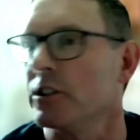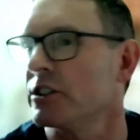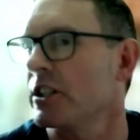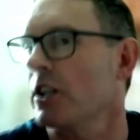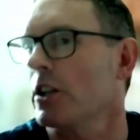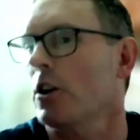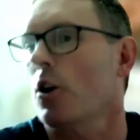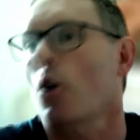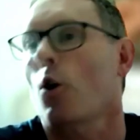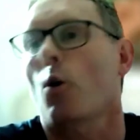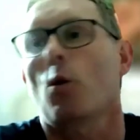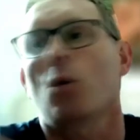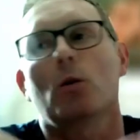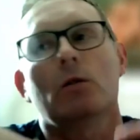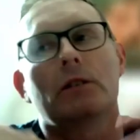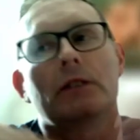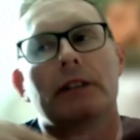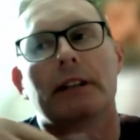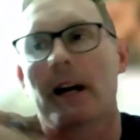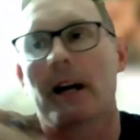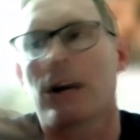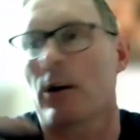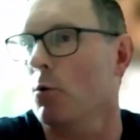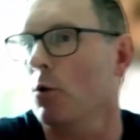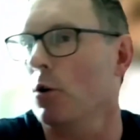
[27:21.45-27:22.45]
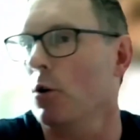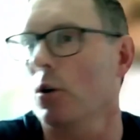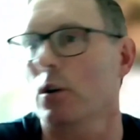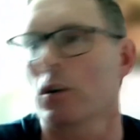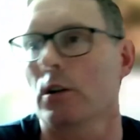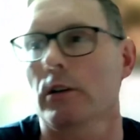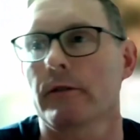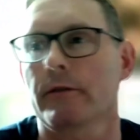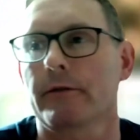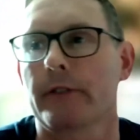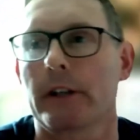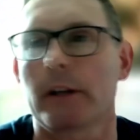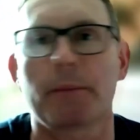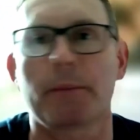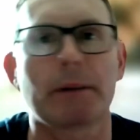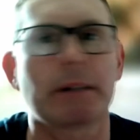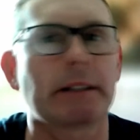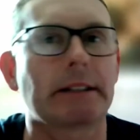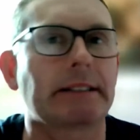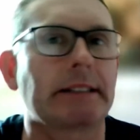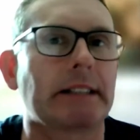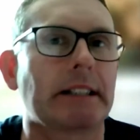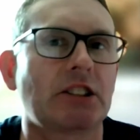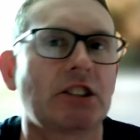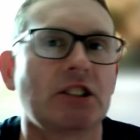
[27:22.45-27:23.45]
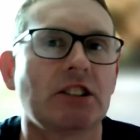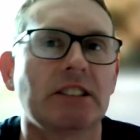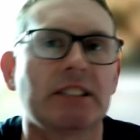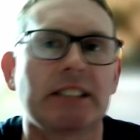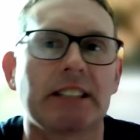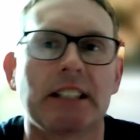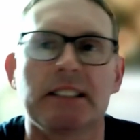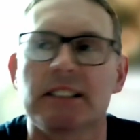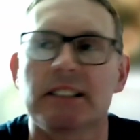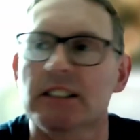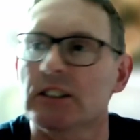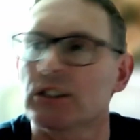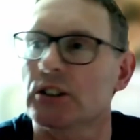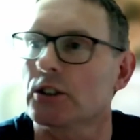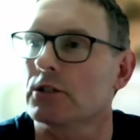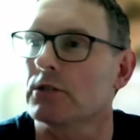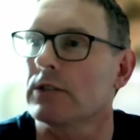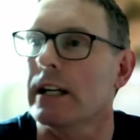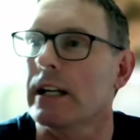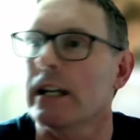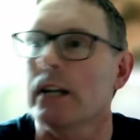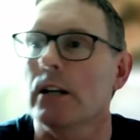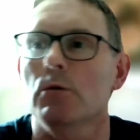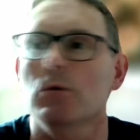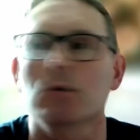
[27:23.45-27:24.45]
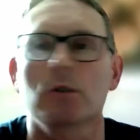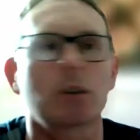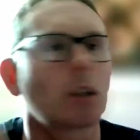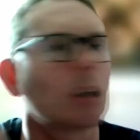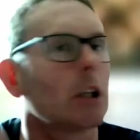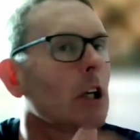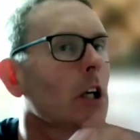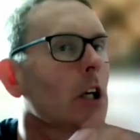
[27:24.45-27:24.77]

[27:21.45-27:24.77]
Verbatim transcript: Is there a whole network of rehabilitation centres around?